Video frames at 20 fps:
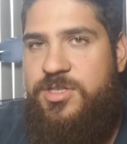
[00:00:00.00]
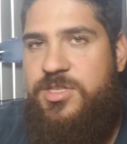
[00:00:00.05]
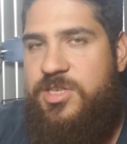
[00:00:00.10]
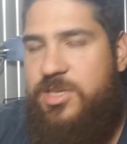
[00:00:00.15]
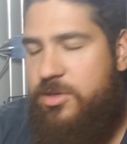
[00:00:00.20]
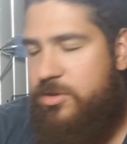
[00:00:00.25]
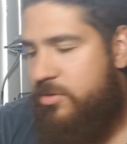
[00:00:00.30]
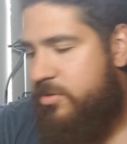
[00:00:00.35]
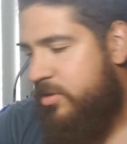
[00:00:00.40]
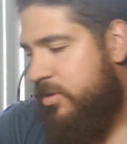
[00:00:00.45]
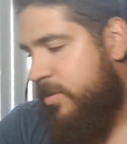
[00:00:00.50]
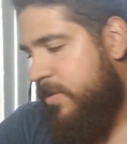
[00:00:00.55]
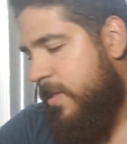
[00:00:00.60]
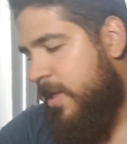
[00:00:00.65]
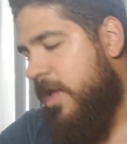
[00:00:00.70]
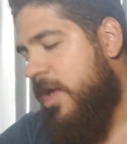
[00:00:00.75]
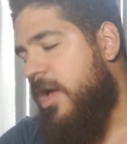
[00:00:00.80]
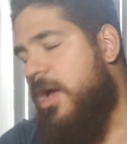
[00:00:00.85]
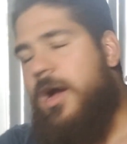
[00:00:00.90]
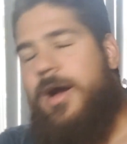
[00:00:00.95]
Deal.
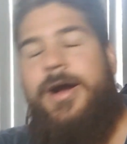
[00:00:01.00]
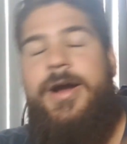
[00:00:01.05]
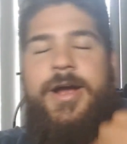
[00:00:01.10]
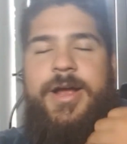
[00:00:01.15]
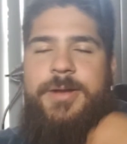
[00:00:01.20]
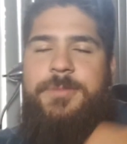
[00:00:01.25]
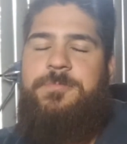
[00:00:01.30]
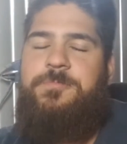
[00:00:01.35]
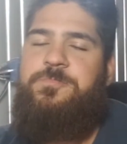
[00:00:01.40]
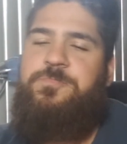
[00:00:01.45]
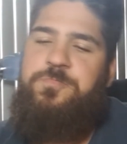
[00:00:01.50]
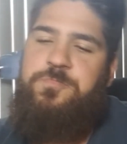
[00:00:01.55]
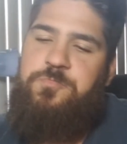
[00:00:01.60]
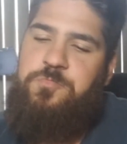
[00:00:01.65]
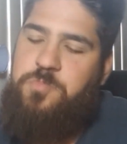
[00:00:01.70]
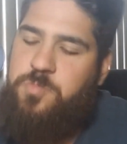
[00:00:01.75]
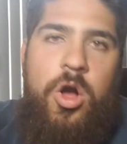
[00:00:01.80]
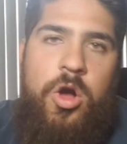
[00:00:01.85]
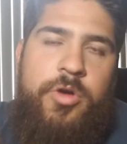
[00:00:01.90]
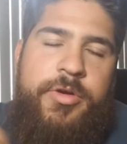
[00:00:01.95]
All right.
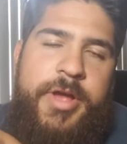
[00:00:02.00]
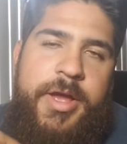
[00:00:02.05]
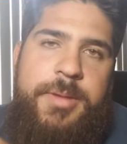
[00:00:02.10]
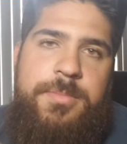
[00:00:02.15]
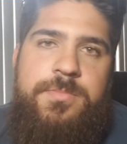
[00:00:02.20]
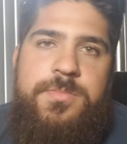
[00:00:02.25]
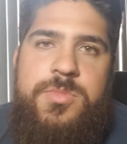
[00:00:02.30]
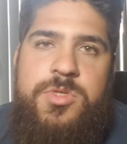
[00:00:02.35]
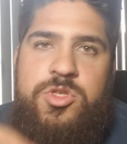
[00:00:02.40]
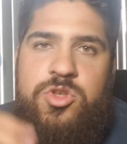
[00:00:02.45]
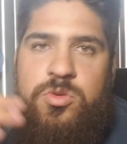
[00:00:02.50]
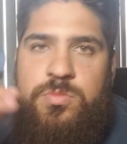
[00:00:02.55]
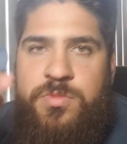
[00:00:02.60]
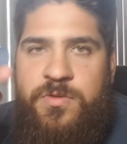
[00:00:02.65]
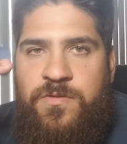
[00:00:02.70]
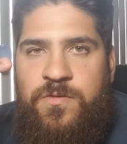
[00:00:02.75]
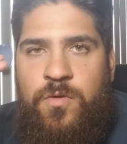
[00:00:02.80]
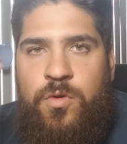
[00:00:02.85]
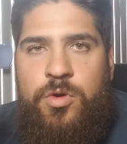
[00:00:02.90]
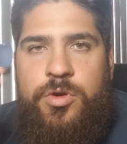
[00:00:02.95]
Okay, so
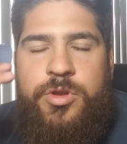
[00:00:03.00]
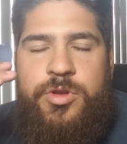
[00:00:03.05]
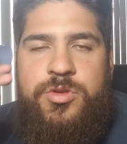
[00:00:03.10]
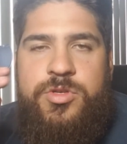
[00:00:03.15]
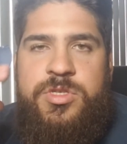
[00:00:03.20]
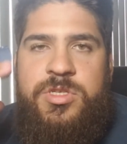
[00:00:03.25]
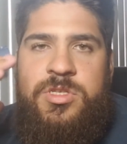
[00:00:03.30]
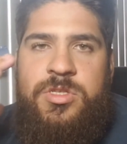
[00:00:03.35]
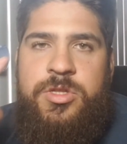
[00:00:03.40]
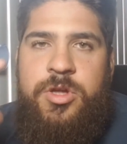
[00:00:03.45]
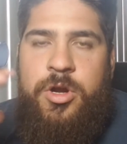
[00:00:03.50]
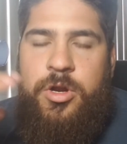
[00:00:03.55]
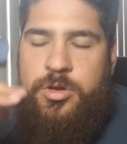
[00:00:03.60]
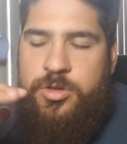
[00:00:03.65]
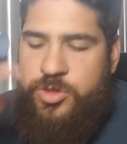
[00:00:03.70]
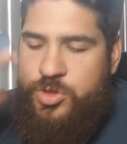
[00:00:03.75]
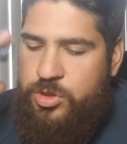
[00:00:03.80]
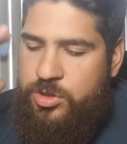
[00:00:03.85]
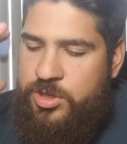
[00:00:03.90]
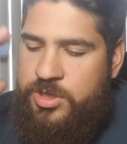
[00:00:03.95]
before you
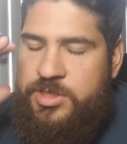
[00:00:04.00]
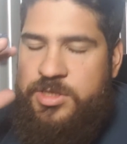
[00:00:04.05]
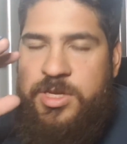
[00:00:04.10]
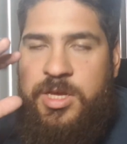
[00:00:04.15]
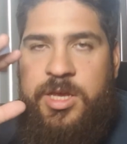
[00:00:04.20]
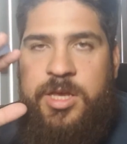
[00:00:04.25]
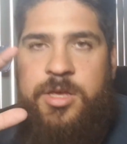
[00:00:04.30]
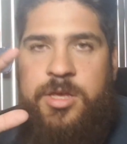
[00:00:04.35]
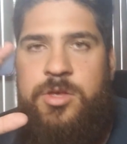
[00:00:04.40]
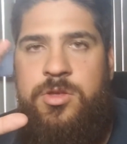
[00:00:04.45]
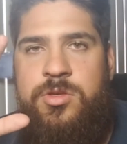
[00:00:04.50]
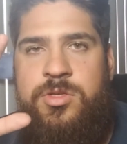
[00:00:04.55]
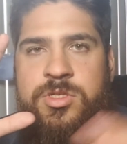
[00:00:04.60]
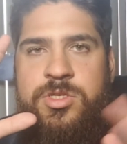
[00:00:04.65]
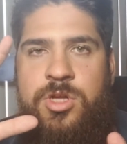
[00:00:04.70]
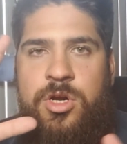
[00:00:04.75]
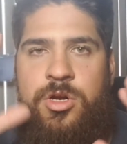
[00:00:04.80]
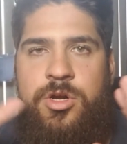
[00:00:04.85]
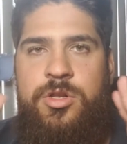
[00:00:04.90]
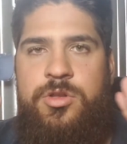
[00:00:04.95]
start, so let's say you
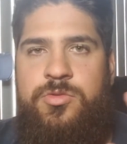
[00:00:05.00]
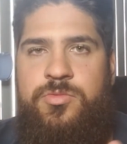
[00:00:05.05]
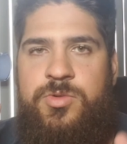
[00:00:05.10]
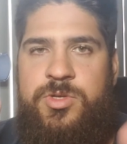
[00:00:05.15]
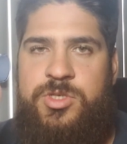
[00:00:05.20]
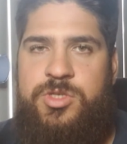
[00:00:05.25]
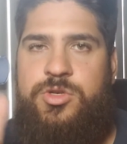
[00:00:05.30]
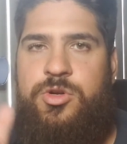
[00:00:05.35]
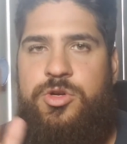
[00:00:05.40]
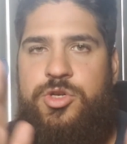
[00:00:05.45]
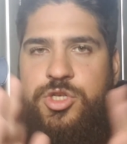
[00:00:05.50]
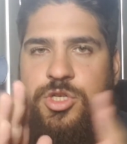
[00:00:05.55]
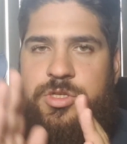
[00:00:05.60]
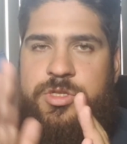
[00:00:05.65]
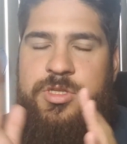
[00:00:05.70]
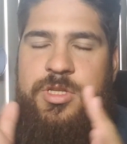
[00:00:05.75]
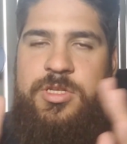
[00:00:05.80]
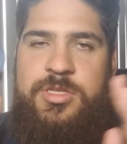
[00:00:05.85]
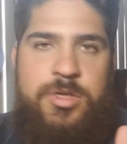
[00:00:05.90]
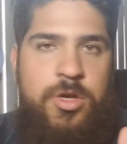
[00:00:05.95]
started
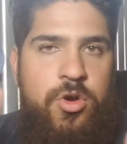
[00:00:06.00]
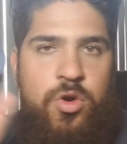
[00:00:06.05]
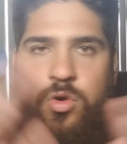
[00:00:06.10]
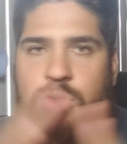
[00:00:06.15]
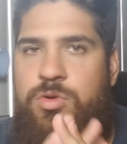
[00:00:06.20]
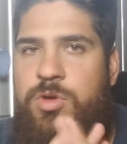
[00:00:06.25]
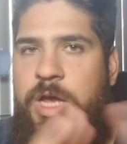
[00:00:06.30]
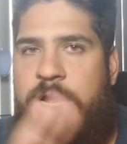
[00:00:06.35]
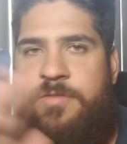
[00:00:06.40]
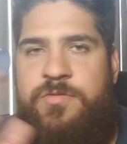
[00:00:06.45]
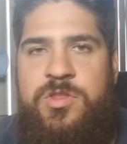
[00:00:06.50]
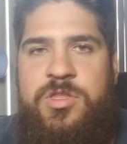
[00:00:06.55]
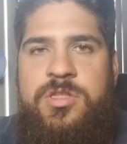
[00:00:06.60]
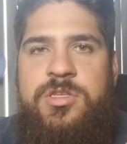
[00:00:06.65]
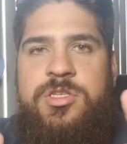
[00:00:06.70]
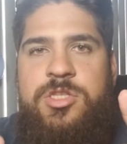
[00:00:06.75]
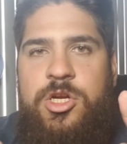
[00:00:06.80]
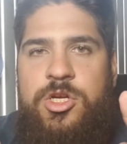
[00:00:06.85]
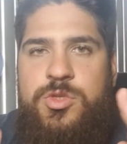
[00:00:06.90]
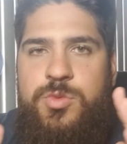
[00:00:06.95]
researching this.
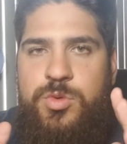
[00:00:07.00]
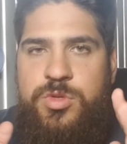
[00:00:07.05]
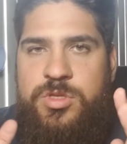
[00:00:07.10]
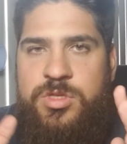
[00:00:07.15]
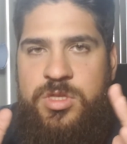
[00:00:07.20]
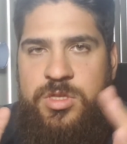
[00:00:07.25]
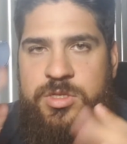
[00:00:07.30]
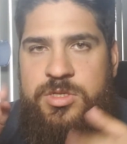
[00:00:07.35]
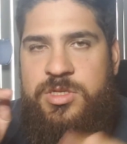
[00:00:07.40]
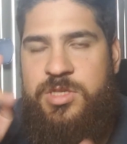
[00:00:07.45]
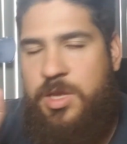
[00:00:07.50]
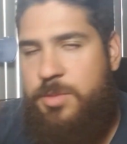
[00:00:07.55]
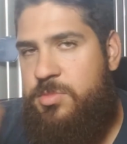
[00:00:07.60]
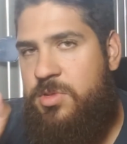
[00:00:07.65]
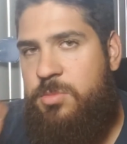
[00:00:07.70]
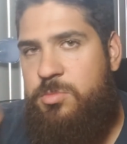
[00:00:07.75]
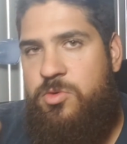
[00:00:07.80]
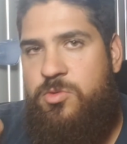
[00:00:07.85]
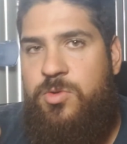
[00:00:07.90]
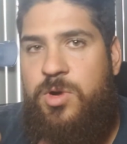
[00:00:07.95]
Everything starts with step
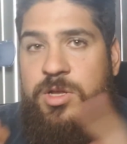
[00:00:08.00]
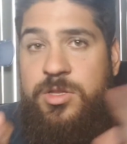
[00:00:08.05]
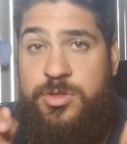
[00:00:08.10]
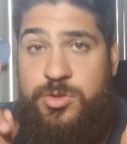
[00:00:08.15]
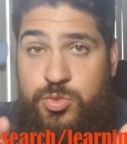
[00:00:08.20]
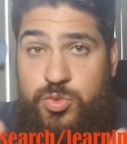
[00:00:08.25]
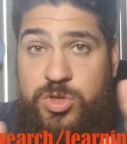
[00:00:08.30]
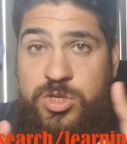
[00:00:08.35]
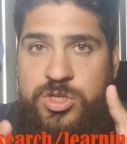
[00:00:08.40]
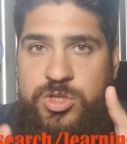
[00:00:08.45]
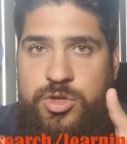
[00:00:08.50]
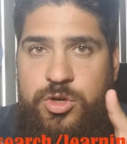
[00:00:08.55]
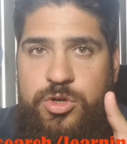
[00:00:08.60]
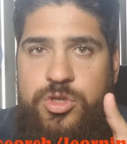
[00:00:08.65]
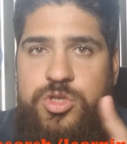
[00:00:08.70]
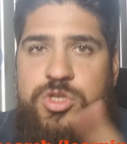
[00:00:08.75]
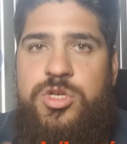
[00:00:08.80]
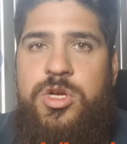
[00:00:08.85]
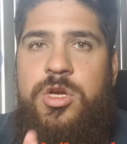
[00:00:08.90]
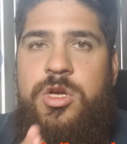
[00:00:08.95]
number one is research.